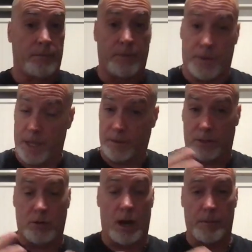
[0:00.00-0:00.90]
Then the
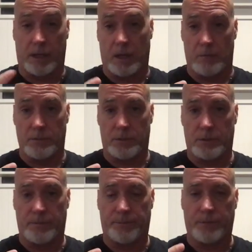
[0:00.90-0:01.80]
drama comes.
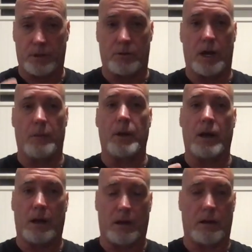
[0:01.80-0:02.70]
The drama
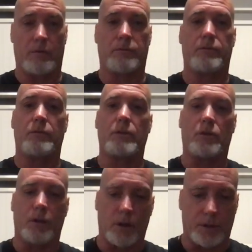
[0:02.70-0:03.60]
of
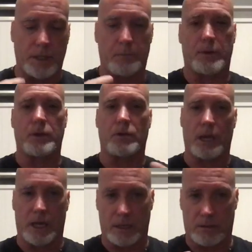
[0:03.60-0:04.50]
the deeper you
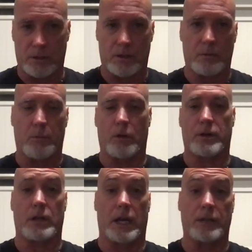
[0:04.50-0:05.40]
get into the
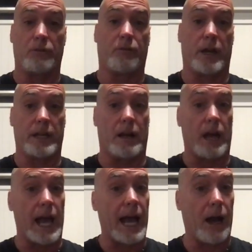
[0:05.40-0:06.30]
borderline, you find out
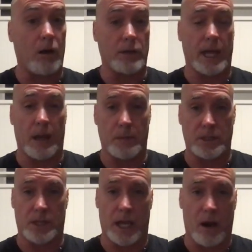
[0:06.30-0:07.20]
how
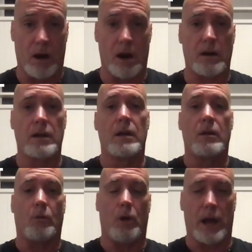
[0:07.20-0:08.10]
damaged they are,
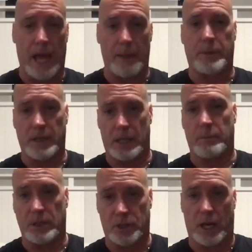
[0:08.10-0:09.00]
what happened to them
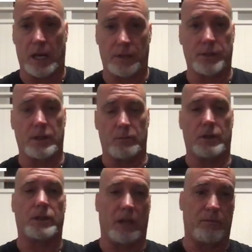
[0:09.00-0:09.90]
in childhood,
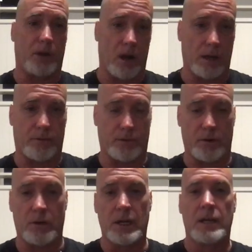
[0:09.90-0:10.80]
what they've gone
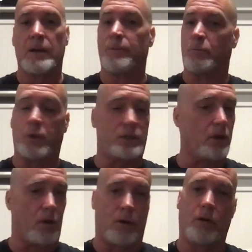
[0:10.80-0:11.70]
through, which
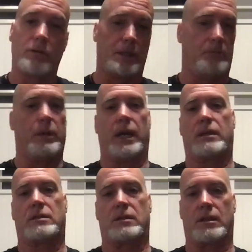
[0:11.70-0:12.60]
only
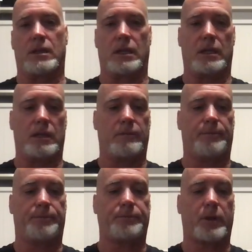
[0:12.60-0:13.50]
makes the
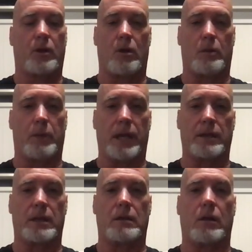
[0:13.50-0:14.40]

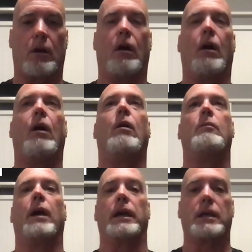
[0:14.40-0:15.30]
codependent go, oh
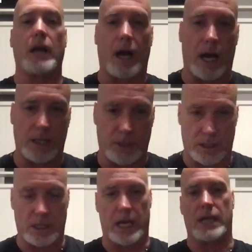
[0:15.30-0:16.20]
my gosh,
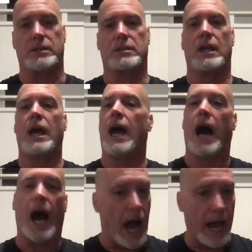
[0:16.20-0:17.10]
yes,
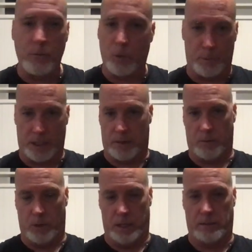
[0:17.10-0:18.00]
I will be the
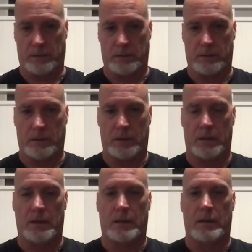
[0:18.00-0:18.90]
one.
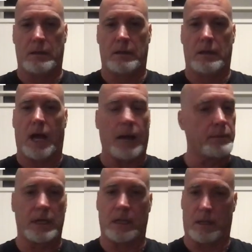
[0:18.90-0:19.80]
I'm
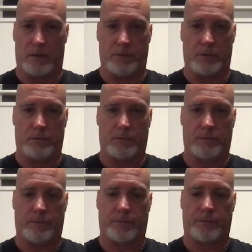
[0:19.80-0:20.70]
going to love
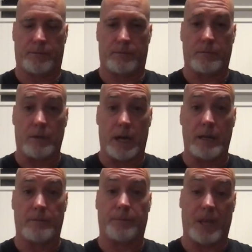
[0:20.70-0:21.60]
you, right?
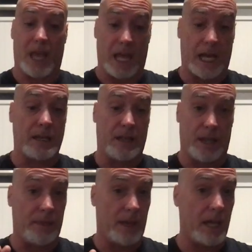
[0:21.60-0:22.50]
And
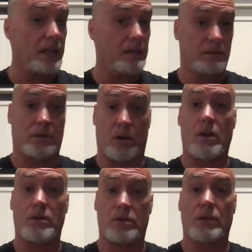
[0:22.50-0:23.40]
then they
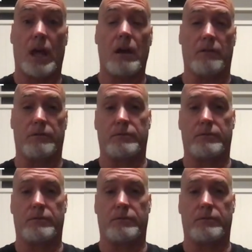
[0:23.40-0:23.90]
start to love.